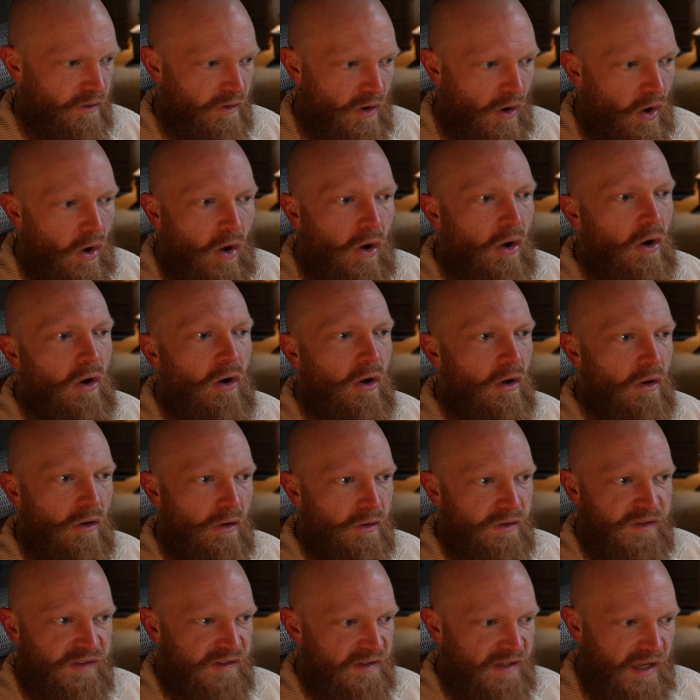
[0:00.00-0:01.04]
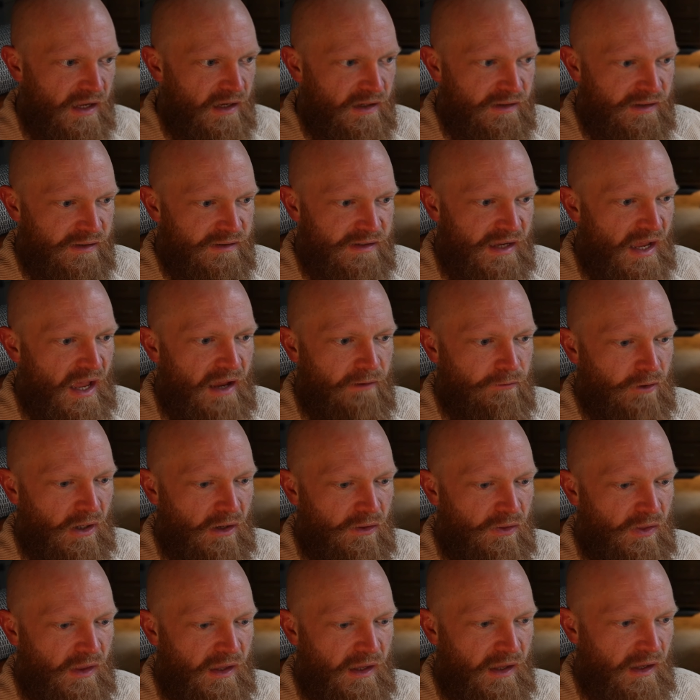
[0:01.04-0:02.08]
all synced to
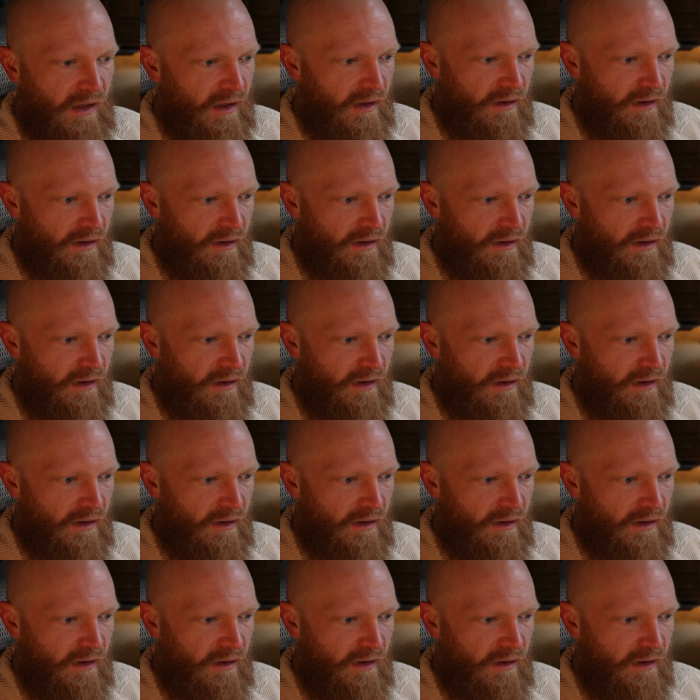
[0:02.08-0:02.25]
everything.